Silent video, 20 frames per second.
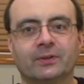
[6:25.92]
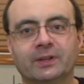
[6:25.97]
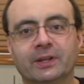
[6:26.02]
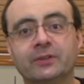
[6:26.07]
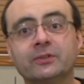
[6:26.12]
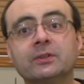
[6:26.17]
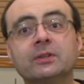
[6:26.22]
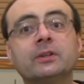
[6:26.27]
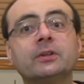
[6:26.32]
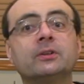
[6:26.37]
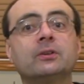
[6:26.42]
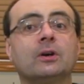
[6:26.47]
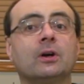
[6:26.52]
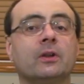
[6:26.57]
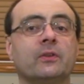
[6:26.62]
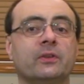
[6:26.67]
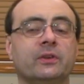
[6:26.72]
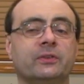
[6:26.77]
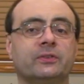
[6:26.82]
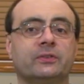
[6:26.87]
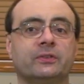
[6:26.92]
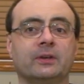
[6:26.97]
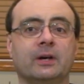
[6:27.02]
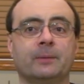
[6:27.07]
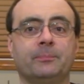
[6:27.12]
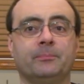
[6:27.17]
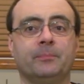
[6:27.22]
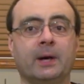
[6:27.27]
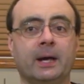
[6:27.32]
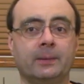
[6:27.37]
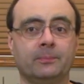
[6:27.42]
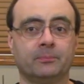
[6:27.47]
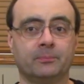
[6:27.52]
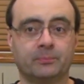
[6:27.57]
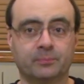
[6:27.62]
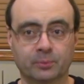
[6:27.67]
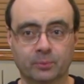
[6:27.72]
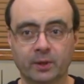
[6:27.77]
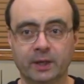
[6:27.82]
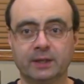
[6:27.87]
right, let's clear all this up by
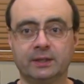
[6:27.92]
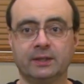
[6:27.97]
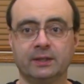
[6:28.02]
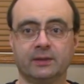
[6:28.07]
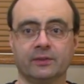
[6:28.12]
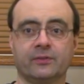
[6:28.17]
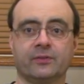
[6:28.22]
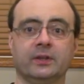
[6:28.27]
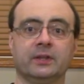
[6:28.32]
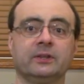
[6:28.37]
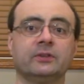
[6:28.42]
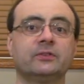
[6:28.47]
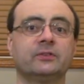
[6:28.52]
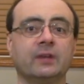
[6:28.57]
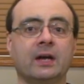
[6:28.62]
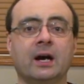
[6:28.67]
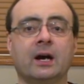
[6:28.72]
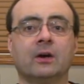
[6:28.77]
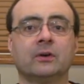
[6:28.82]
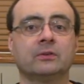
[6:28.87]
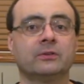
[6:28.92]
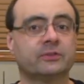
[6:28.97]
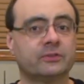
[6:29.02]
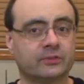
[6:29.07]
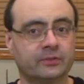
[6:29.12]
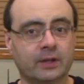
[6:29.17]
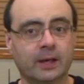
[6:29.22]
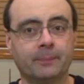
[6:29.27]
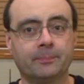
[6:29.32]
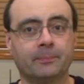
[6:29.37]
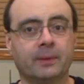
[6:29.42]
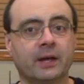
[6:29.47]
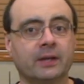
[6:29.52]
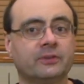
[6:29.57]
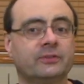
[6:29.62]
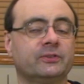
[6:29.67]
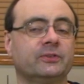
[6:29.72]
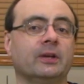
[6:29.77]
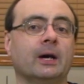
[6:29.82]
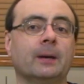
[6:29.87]
breaking things down step by
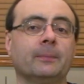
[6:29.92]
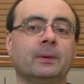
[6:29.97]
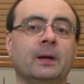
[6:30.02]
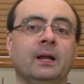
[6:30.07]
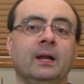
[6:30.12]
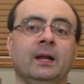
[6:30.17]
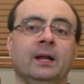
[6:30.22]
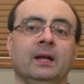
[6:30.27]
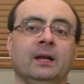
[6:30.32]
step.